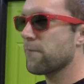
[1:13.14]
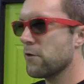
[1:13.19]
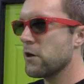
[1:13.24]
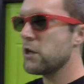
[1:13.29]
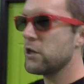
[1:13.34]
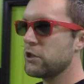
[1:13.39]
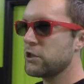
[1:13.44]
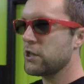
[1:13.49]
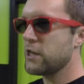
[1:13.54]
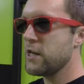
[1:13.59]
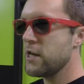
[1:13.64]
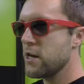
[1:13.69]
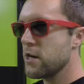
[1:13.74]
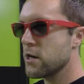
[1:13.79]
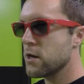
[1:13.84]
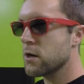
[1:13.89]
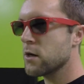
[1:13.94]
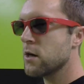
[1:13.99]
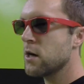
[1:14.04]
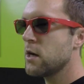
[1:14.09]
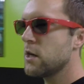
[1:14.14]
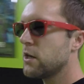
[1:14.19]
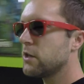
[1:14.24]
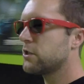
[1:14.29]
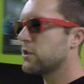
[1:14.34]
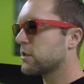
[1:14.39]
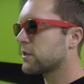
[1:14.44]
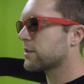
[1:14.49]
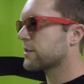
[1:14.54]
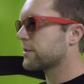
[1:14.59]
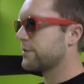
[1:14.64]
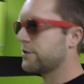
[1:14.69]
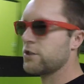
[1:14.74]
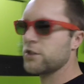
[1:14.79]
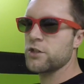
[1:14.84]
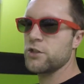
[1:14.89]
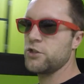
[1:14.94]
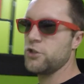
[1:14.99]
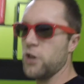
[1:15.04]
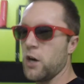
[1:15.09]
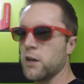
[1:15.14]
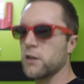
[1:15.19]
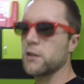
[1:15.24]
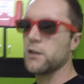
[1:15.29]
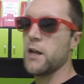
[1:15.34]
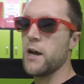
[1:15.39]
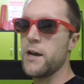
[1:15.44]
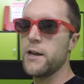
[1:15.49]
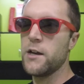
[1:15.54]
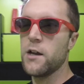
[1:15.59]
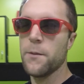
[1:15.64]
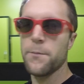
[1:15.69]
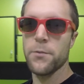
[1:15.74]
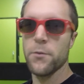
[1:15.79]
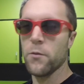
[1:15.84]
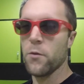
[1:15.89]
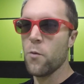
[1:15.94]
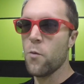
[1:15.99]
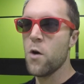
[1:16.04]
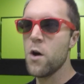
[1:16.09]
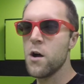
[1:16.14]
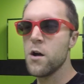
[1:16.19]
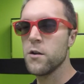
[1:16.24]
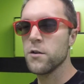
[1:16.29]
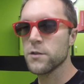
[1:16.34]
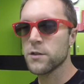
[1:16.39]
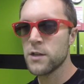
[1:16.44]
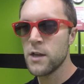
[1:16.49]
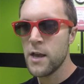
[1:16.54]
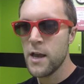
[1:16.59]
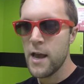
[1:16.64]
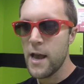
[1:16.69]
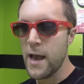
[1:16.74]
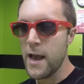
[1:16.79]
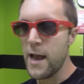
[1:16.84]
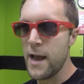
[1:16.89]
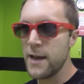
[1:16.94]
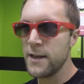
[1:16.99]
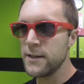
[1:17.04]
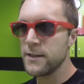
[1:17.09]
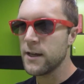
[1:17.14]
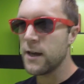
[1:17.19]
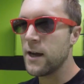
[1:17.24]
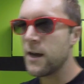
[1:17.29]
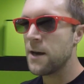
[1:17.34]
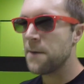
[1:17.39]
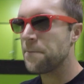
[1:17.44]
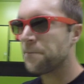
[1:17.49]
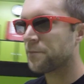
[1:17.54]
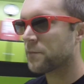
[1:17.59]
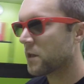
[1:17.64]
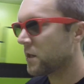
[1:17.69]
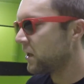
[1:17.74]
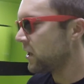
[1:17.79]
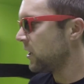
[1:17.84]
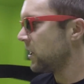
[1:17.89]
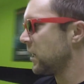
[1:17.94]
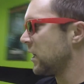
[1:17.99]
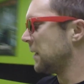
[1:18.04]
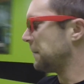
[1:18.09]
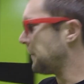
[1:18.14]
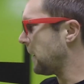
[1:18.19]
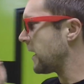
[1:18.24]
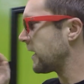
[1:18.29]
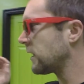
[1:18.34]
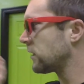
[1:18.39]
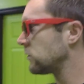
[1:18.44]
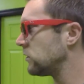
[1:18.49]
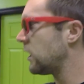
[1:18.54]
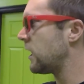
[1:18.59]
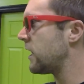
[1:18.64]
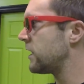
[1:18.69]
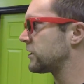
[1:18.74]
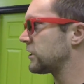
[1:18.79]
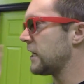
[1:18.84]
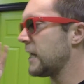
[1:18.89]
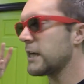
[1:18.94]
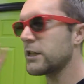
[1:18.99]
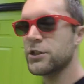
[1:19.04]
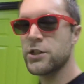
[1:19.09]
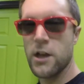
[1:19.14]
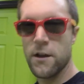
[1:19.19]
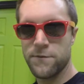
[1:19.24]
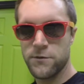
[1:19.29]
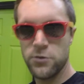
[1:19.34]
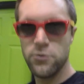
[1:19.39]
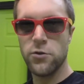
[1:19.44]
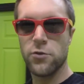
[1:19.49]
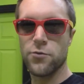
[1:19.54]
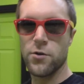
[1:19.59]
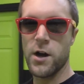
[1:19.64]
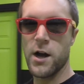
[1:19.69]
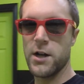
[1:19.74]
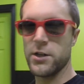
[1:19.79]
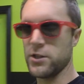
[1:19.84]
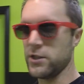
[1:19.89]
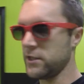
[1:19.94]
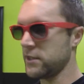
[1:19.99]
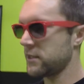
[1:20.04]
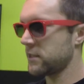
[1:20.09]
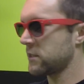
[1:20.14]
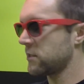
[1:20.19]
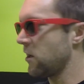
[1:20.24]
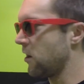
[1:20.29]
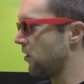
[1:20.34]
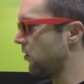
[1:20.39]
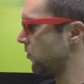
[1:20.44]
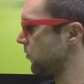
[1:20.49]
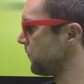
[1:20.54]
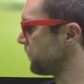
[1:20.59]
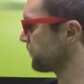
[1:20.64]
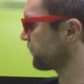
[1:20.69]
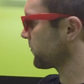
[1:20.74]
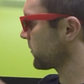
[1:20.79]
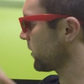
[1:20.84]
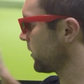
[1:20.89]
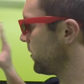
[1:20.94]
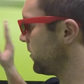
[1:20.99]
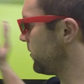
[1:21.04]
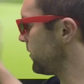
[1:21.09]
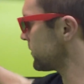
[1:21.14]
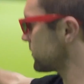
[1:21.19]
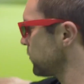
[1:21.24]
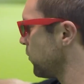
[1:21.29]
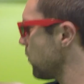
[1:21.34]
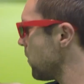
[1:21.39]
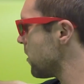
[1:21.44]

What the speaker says: fridge here, just junk lined up with the walls. And my garage, I actually have two garages. So this